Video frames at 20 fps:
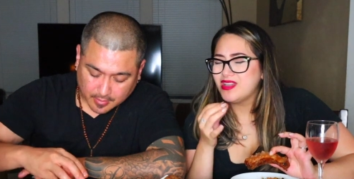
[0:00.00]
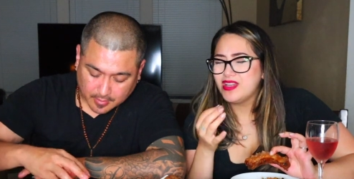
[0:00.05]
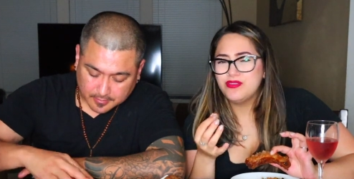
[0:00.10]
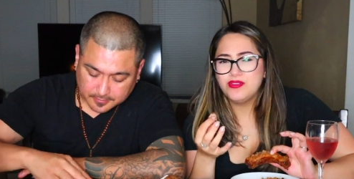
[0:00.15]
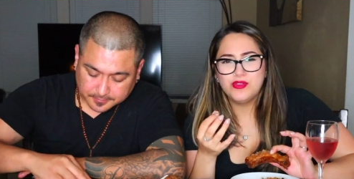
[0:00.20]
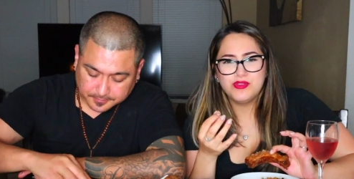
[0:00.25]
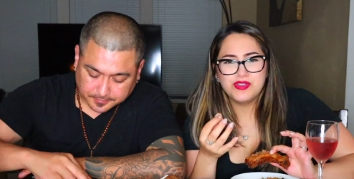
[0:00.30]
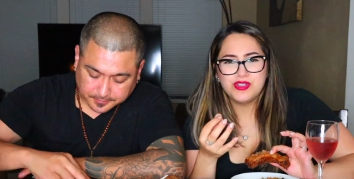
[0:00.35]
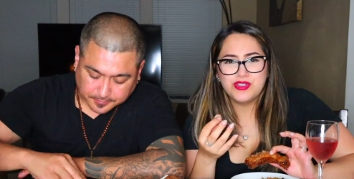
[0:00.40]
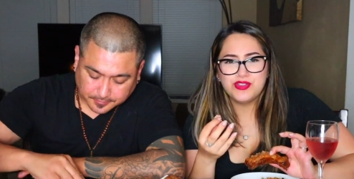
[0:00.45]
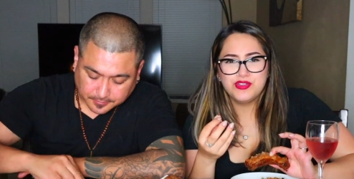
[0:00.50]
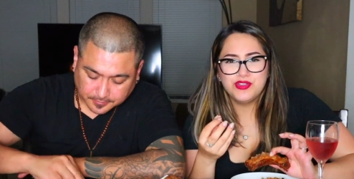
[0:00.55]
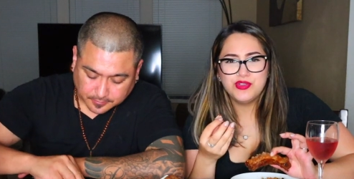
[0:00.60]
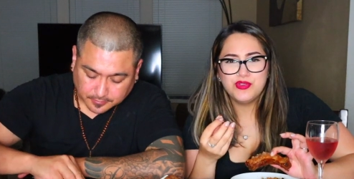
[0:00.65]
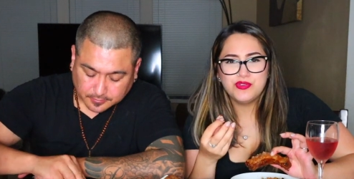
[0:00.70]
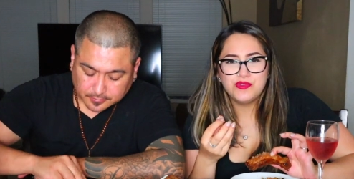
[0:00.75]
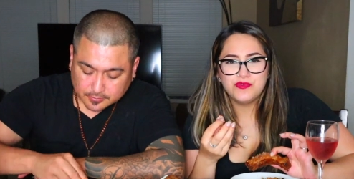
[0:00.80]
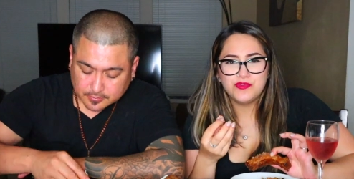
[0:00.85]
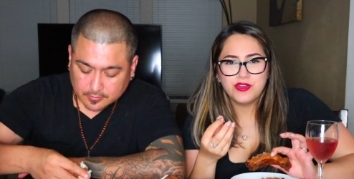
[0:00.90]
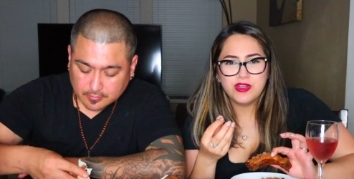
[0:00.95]
Speaker 1: and there was this
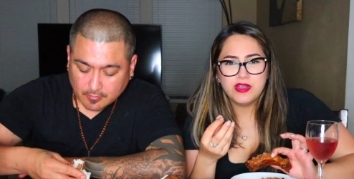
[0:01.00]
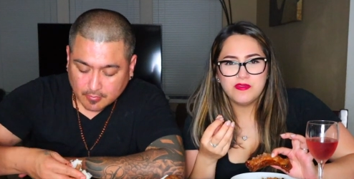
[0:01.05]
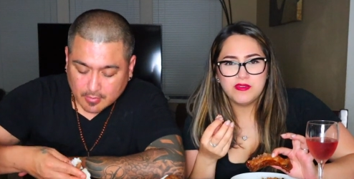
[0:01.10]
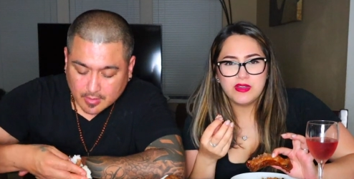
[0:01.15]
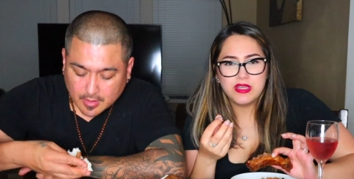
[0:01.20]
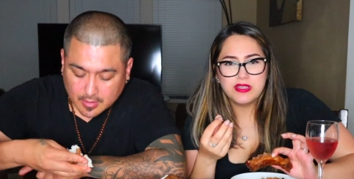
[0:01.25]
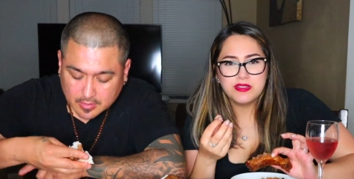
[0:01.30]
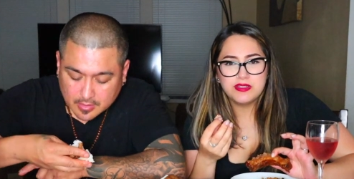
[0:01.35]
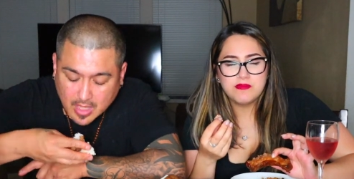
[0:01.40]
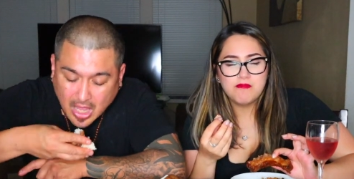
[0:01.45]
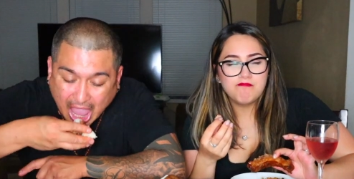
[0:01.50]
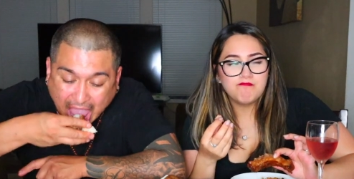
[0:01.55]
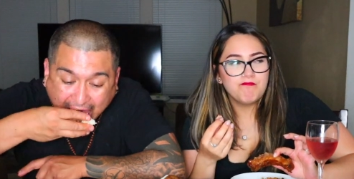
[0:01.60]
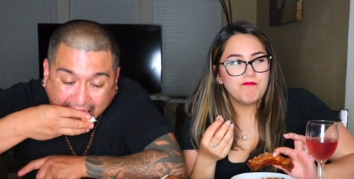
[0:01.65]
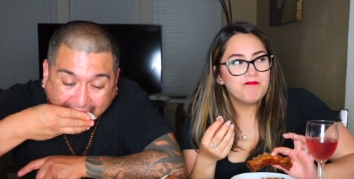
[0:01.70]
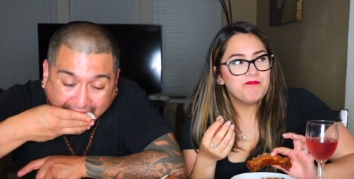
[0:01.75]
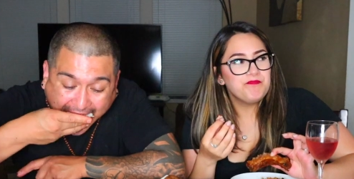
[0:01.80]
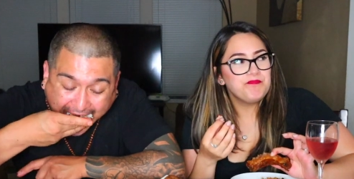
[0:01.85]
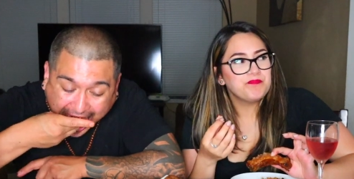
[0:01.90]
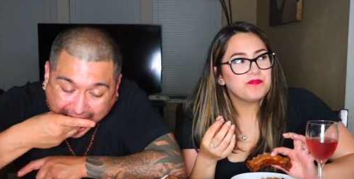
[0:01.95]
dude in front of us
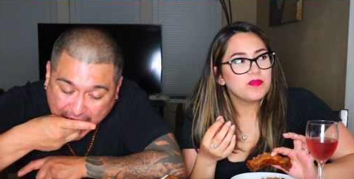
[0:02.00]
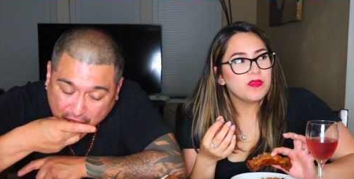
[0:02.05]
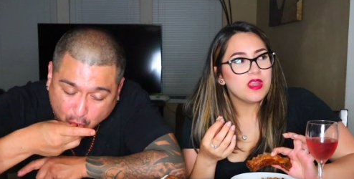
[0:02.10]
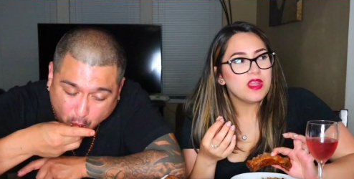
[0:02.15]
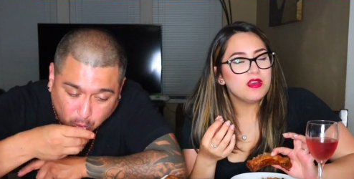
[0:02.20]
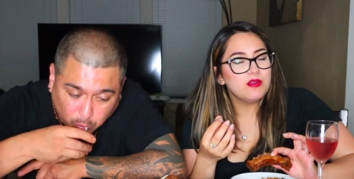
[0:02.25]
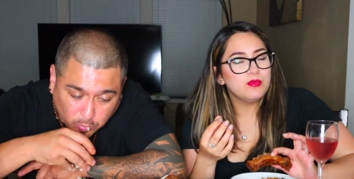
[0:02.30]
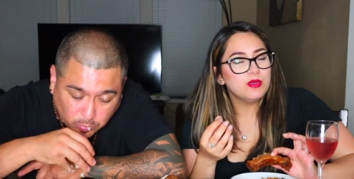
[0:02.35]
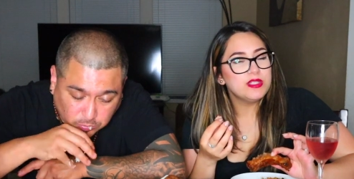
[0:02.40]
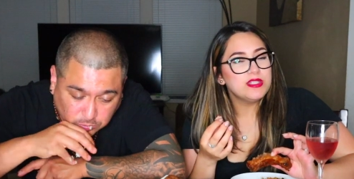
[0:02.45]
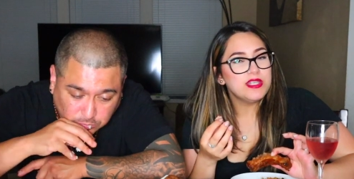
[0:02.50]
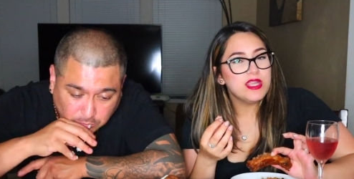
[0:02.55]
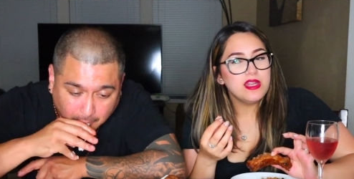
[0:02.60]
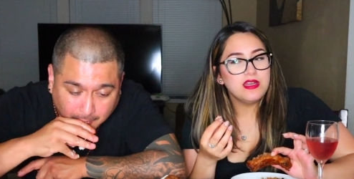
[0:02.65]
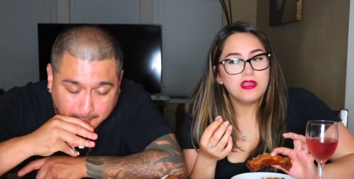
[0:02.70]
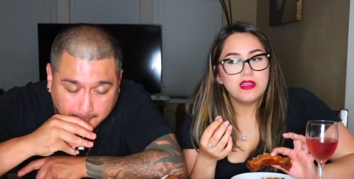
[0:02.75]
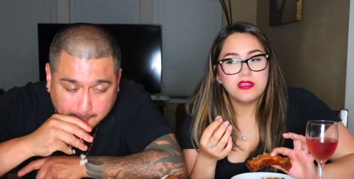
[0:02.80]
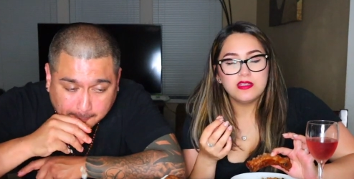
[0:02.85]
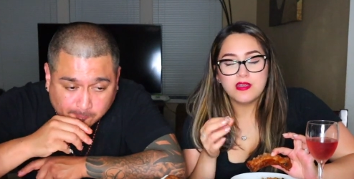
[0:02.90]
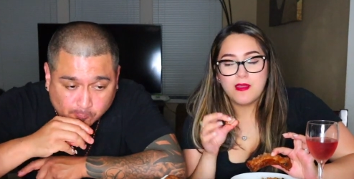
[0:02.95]
in a
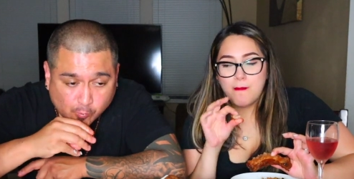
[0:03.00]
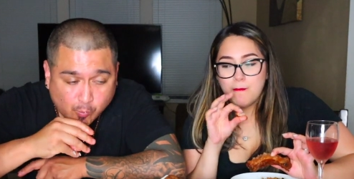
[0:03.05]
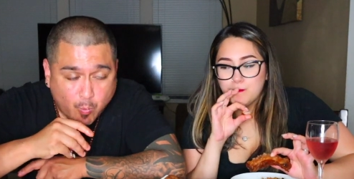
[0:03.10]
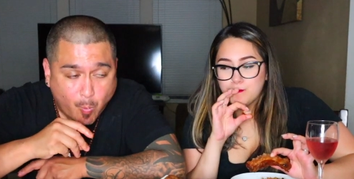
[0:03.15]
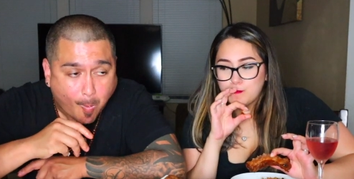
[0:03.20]
Mercedes,